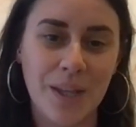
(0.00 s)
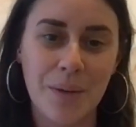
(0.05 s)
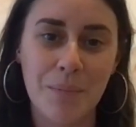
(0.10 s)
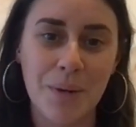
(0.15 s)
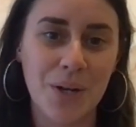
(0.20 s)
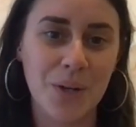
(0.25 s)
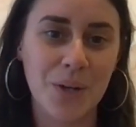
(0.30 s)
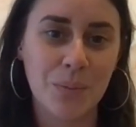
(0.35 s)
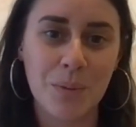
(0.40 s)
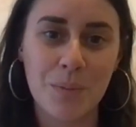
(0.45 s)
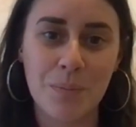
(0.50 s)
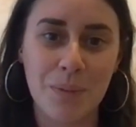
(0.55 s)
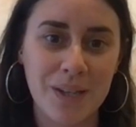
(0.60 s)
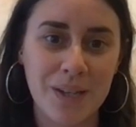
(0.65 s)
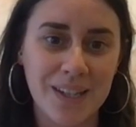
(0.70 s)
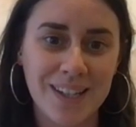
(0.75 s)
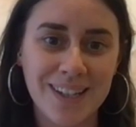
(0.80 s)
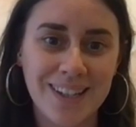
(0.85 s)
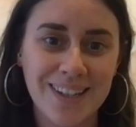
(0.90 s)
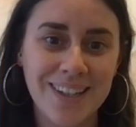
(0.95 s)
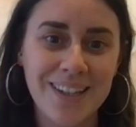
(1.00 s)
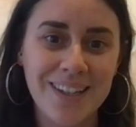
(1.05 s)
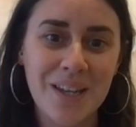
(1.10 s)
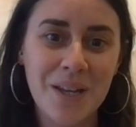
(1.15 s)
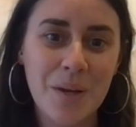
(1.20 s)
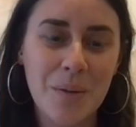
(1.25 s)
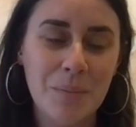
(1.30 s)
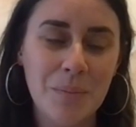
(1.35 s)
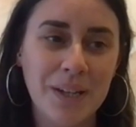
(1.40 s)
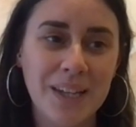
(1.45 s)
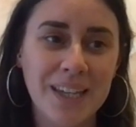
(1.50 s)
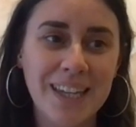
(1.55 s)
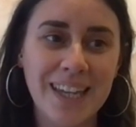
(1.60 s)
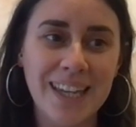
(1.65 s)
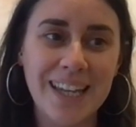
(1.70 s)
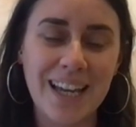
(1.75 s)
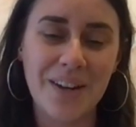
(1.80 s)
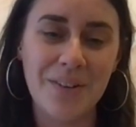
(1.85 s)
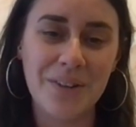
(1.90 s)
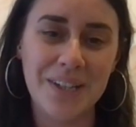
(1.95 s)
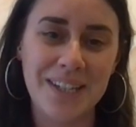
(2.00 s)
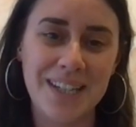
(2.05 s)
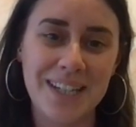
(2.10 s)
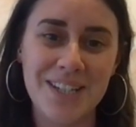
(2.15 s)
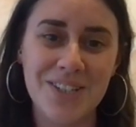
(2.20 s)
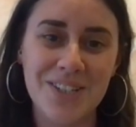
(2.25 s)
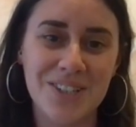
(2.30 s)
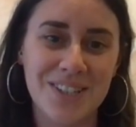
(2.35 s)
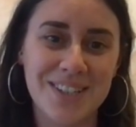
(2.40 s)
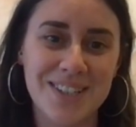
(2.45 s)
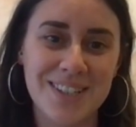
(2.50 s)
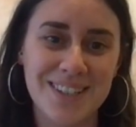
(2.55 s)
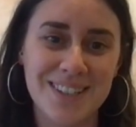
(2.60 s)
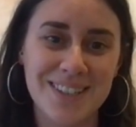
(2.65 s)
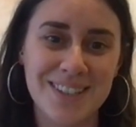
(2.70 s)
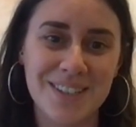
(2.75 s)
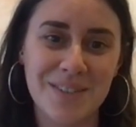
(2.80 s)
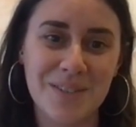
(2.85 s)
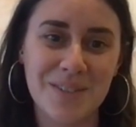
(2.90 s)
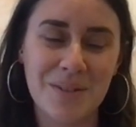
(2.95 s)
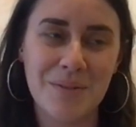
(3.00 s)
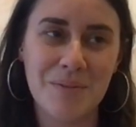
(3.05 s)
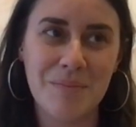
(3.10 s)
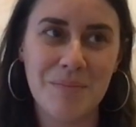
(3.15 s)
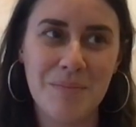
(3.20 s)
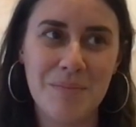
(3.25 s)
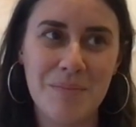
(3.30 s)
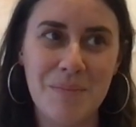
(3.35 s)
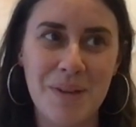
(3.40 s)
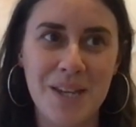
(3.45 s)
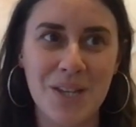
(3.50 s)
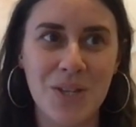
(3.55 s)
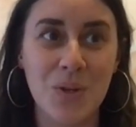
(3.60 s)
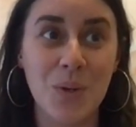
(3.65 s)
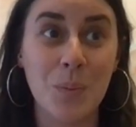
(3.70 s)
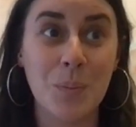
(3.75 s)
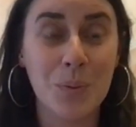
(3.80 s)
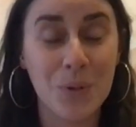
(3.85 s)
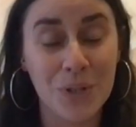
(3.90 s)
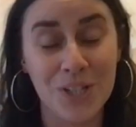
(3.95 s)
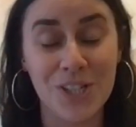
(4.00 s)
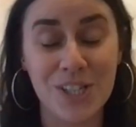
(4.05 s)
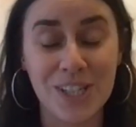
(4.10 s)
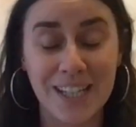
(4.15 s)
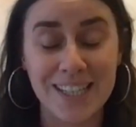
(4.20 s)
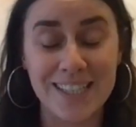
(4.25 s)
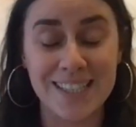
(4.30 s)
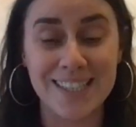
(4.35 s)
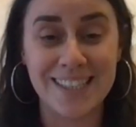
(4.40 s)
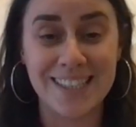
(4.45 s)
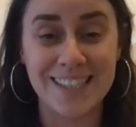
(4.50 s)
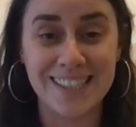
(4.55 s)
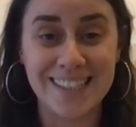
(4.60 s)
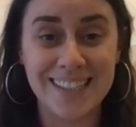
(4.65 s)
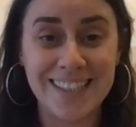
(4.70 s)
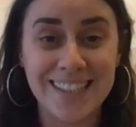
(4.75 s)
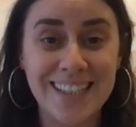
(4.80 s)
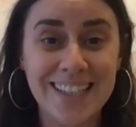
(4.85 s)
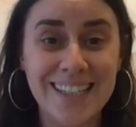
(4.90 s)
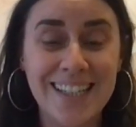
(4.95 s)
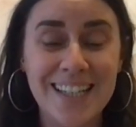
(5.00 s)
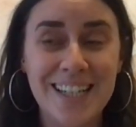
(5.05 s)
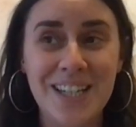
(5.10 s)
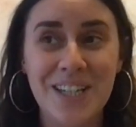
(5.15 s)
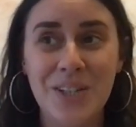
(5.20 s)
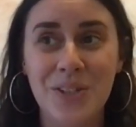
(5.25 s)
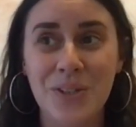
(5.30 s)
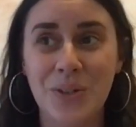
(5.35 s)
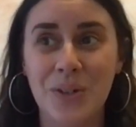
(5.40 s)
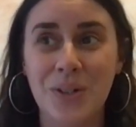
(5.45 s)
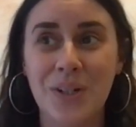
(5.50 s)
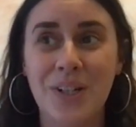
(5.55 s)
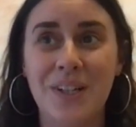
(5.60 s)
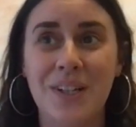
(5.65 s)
They might not be big, but getting out in nature does make you appreciate it, not